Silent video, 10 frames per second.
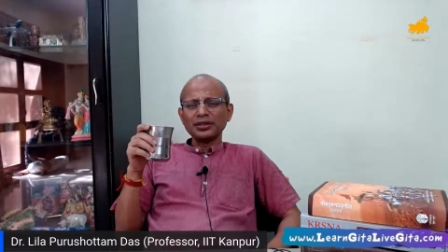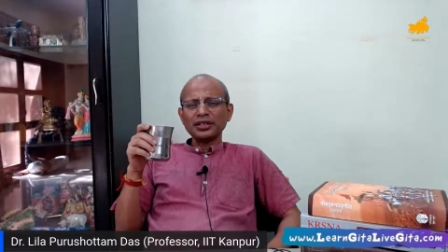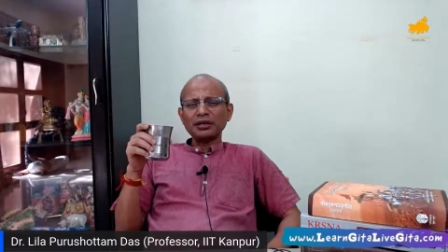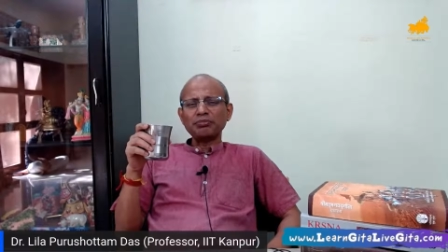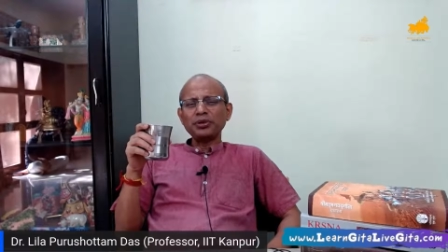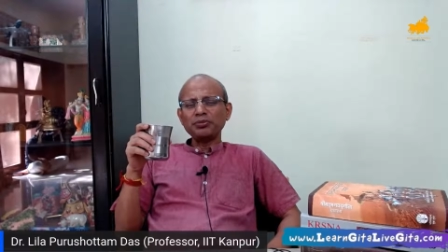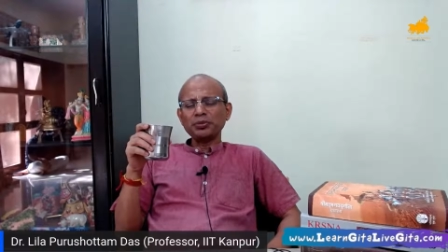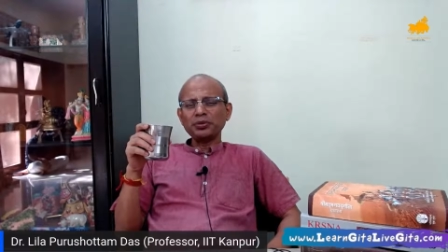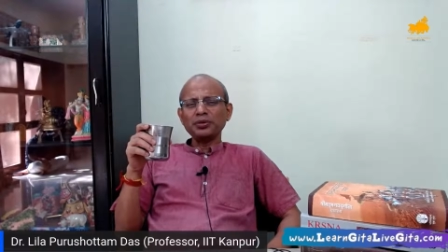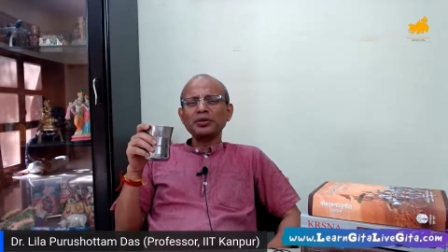that
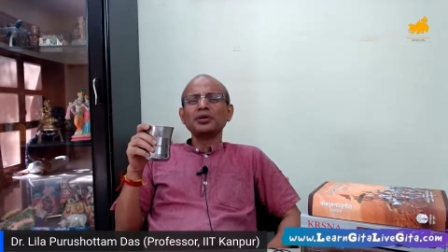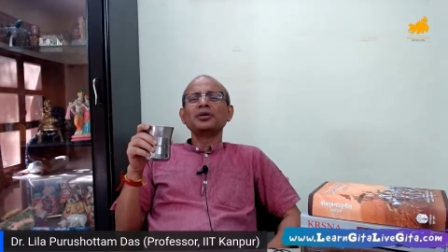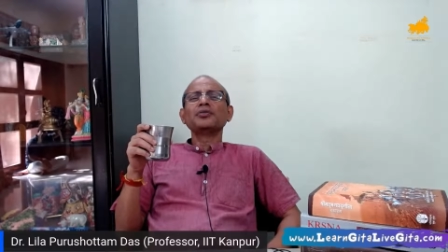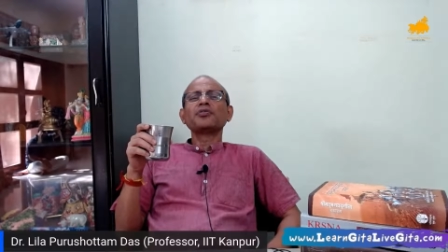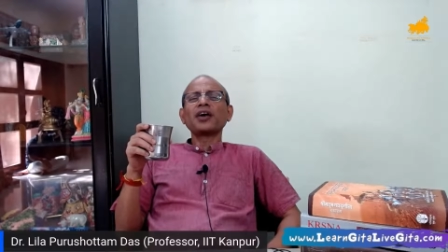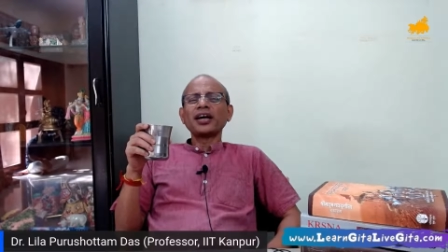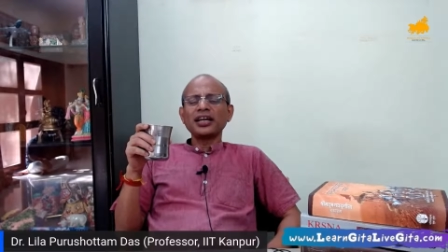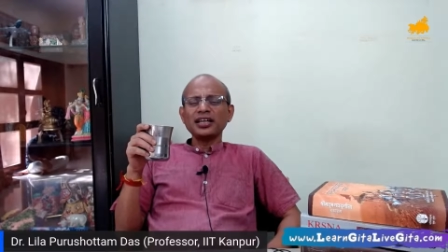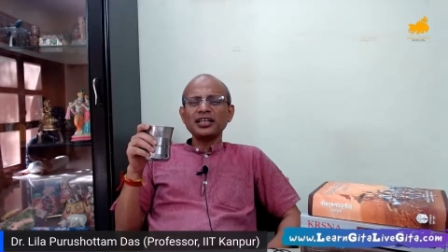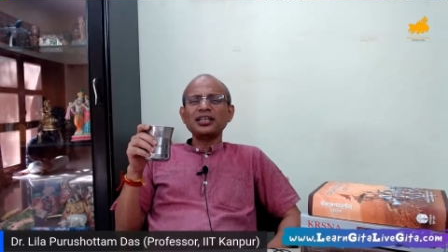people
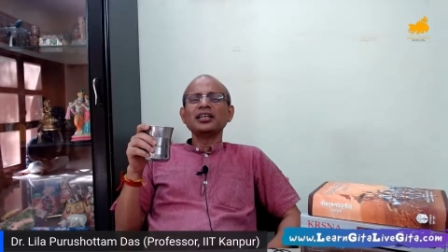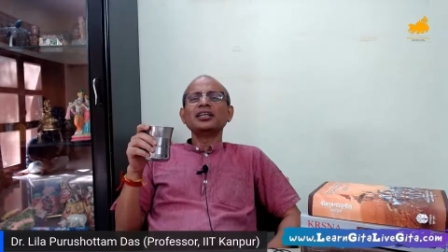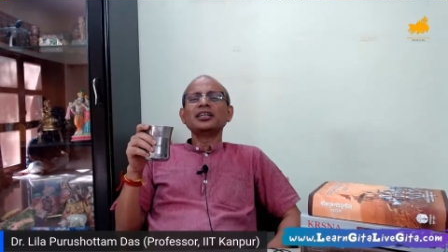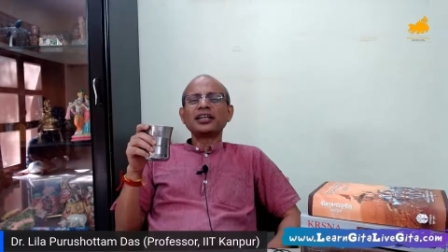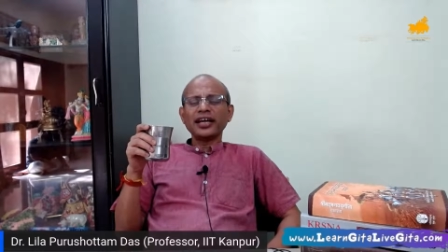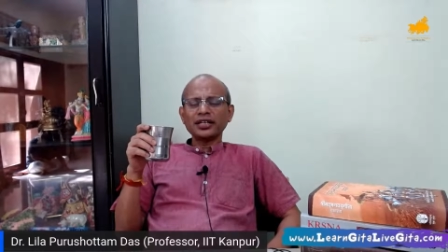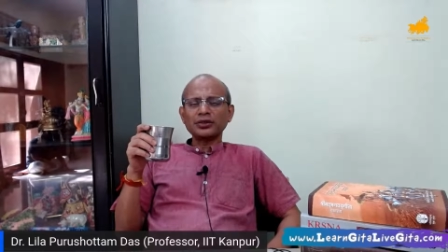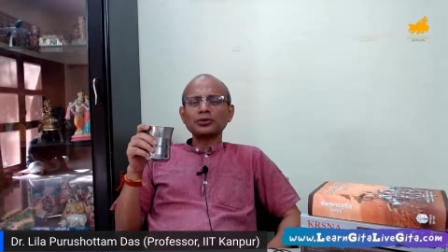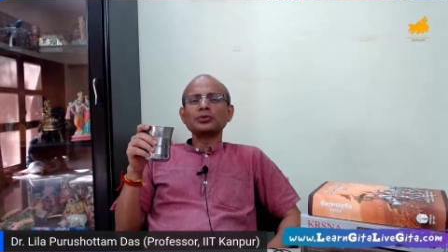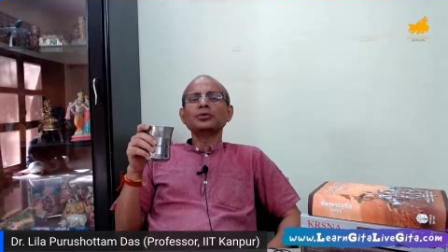finally take
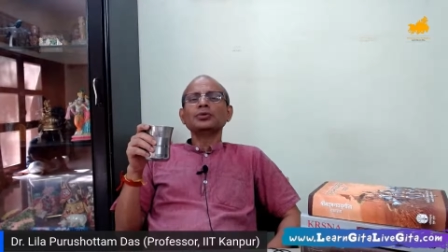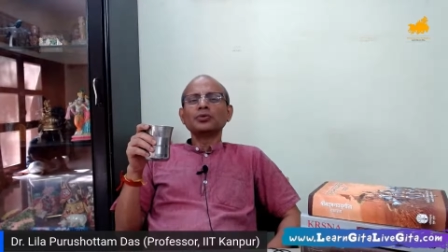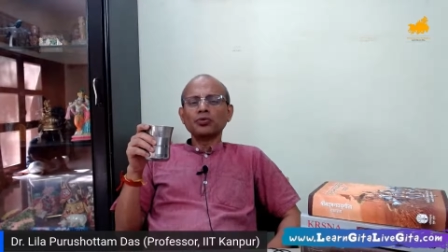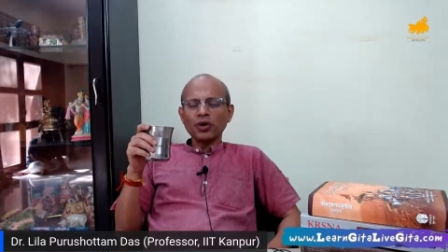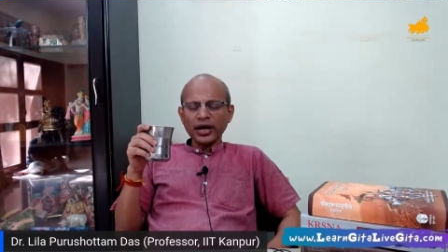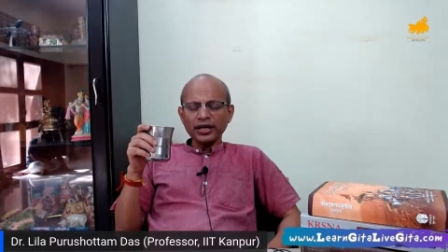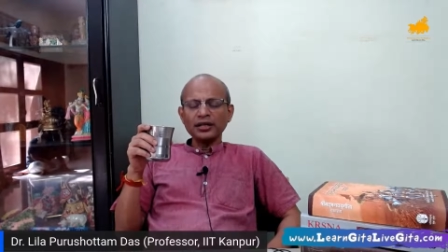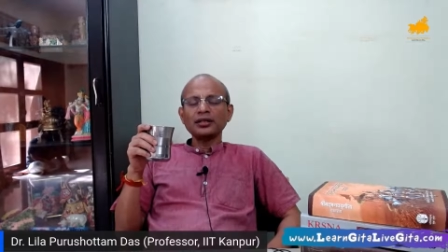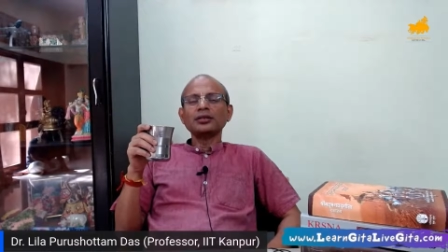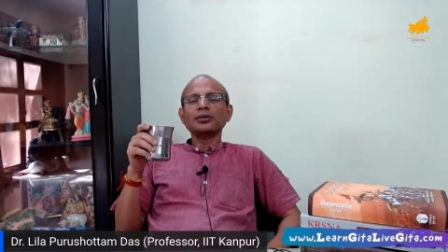to
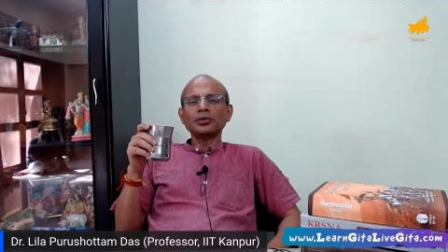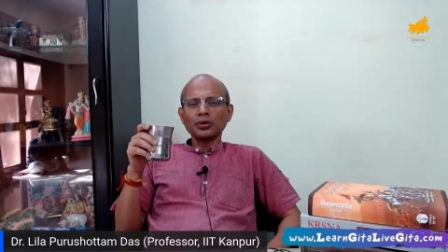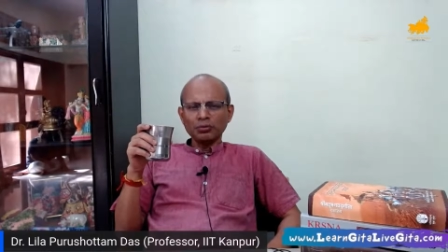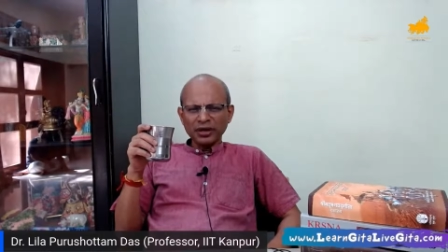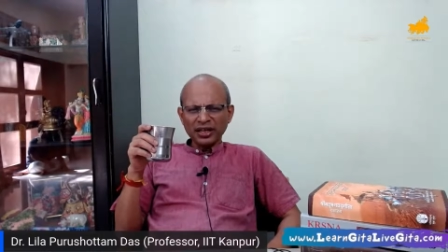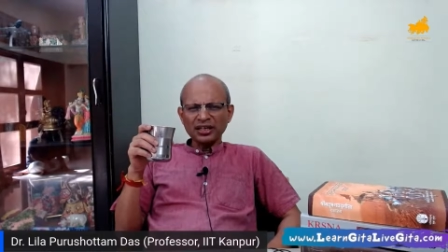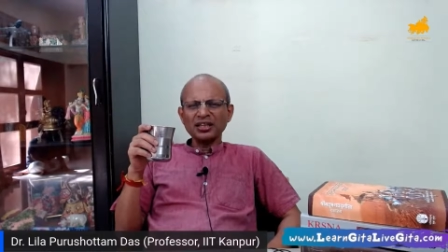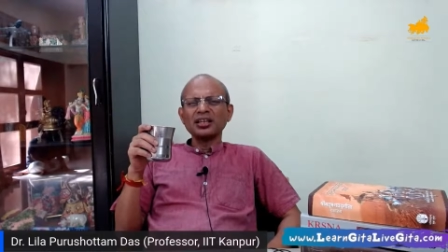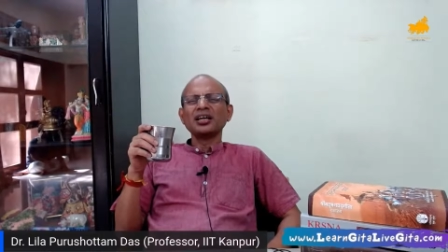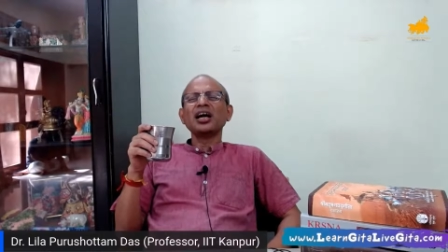wine, women,
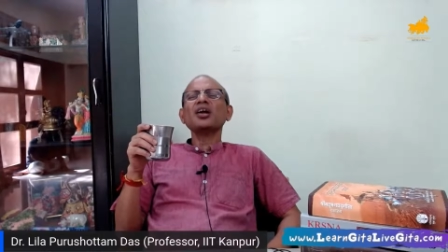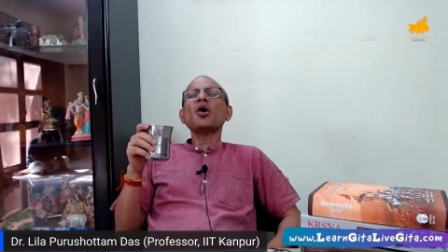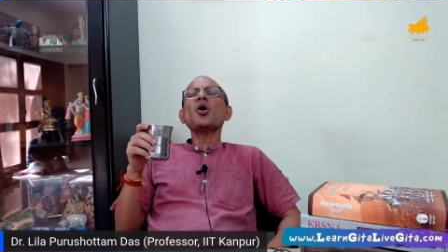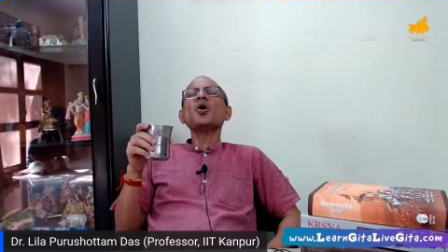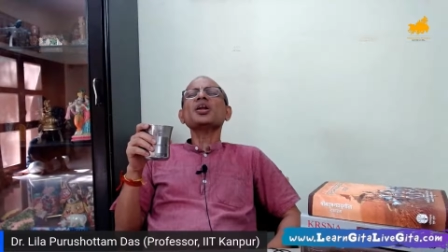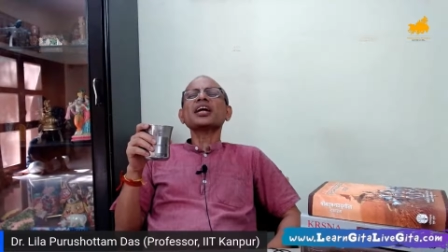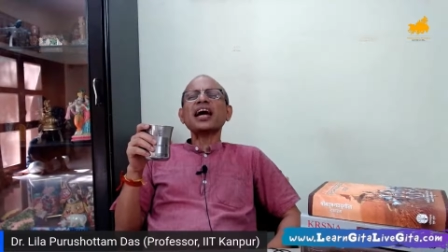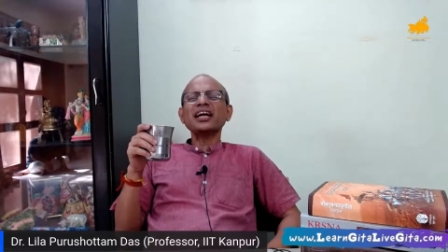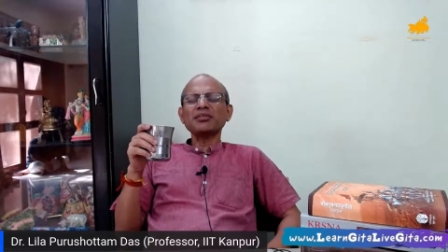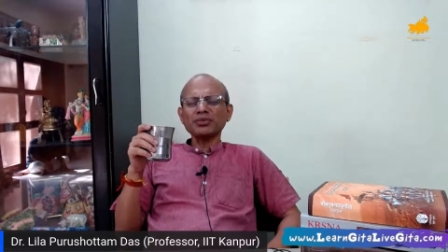and all
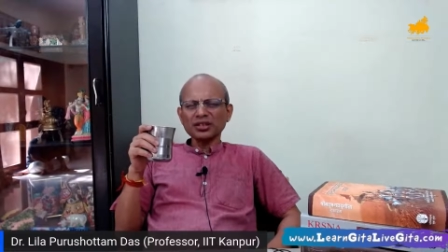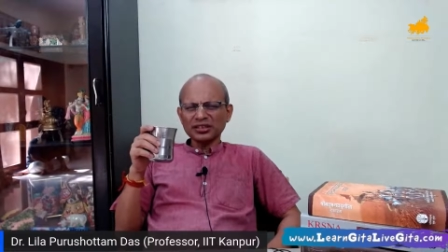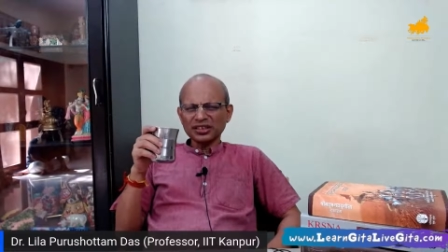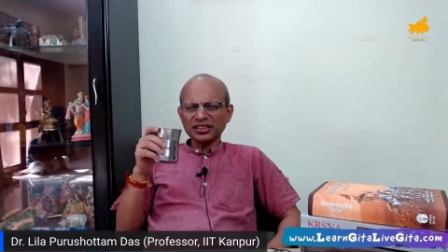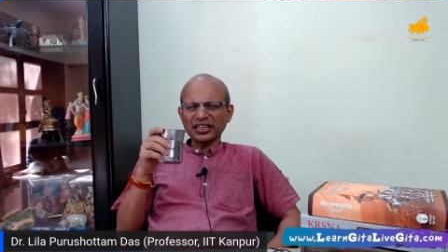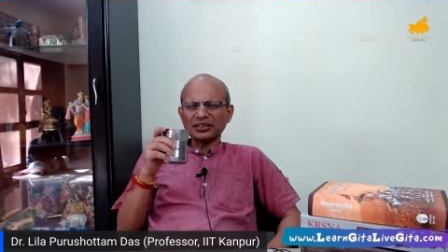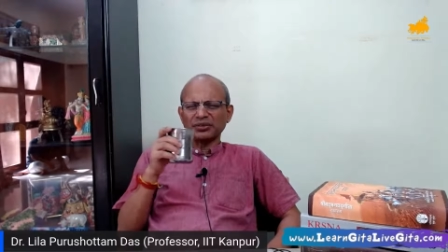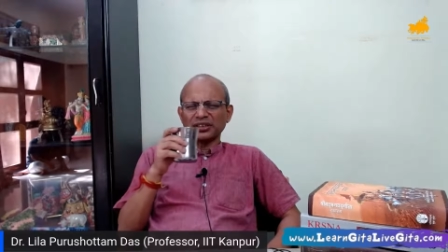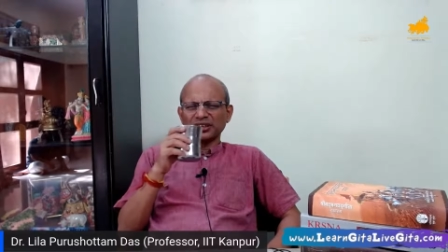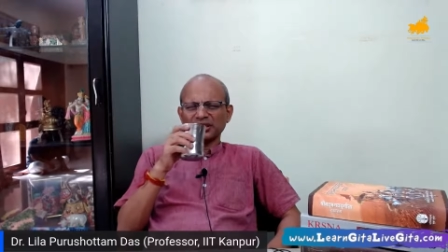kind of nonsense
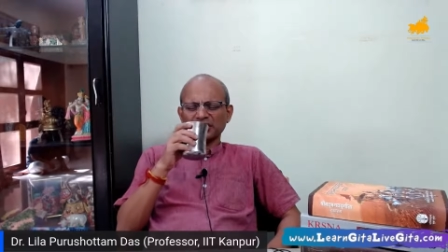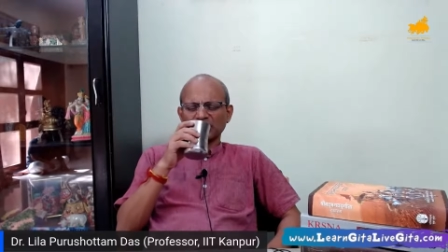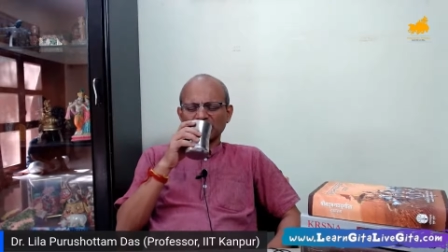activities.